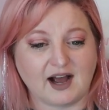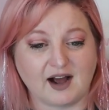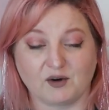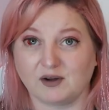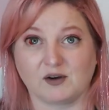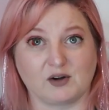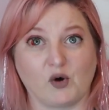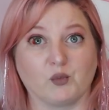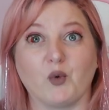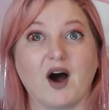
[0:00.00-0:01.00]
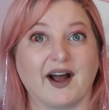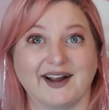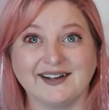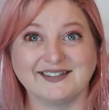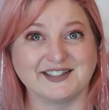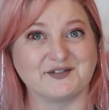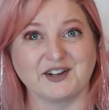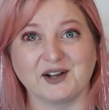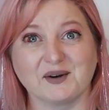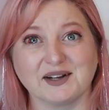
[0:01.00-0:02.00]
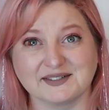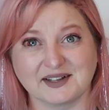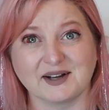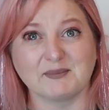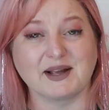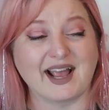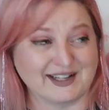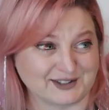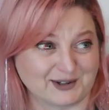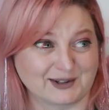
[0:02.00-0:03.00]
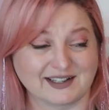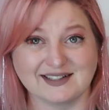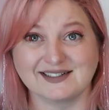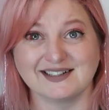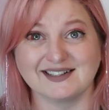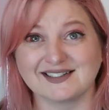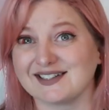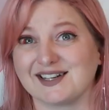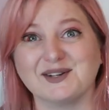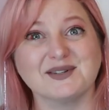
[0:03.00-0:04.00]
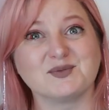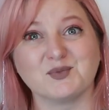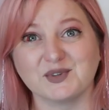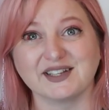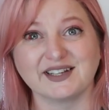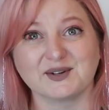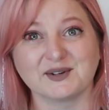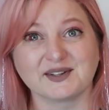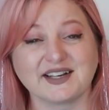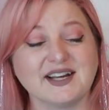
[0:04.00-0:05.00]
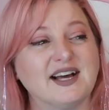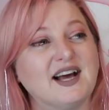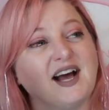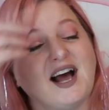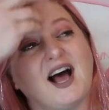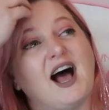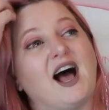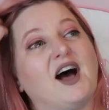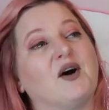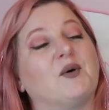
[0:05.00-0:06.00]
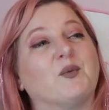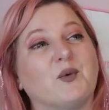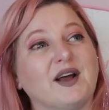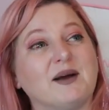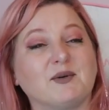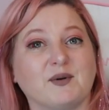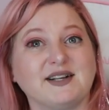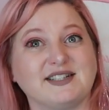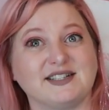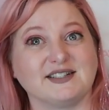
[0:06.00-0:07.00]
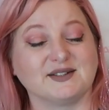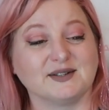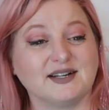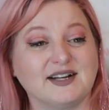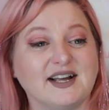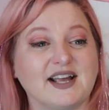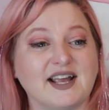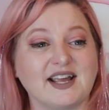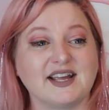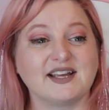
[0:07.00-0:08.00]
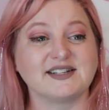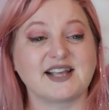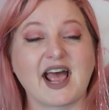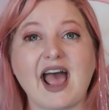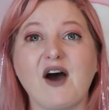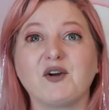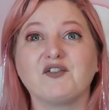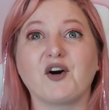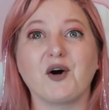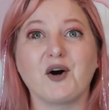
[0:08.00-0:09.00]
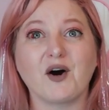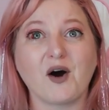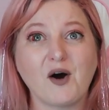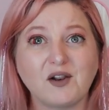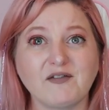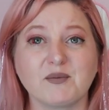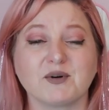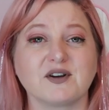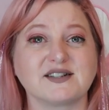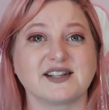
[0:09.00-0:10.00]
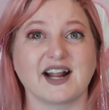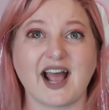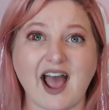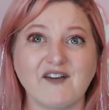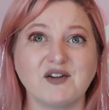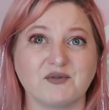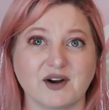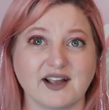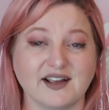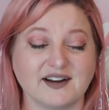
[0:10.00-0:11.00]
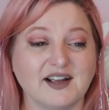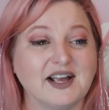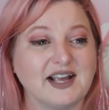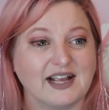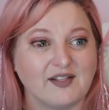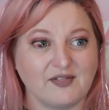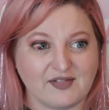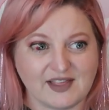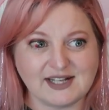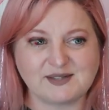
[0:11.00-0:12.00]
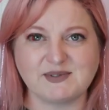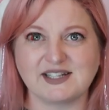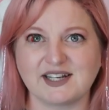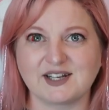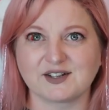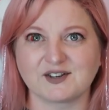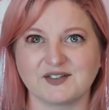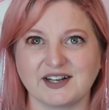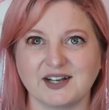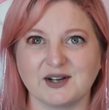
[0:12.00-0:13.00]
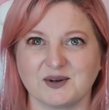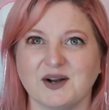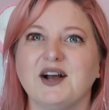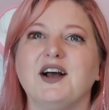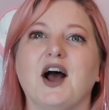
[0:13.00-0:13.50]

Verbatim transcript: on why this video is up as early as it is, because I know it's really early. What I'm going to do is, out of all of the books that I haven't read in this particular video,